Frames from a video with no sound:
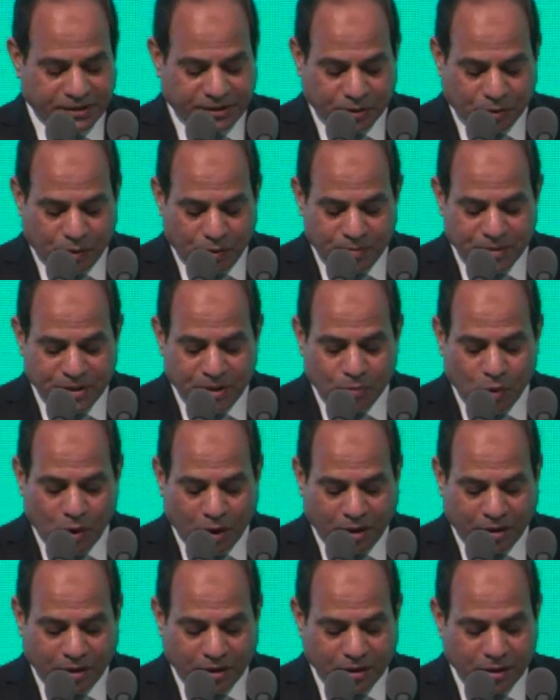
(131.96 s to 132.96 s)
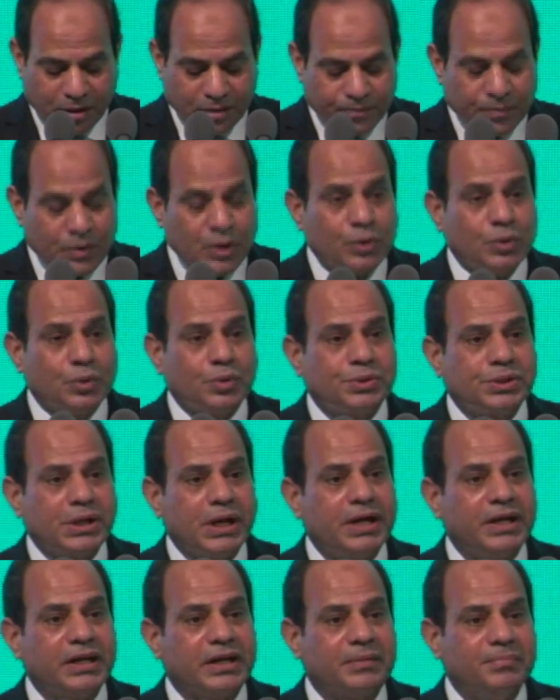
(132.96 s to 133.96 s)
friend countries, your brethren
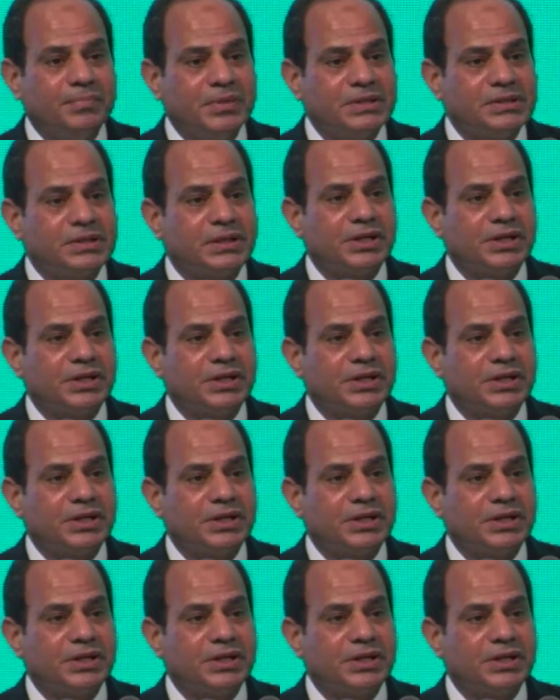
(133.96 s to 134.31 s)
countries,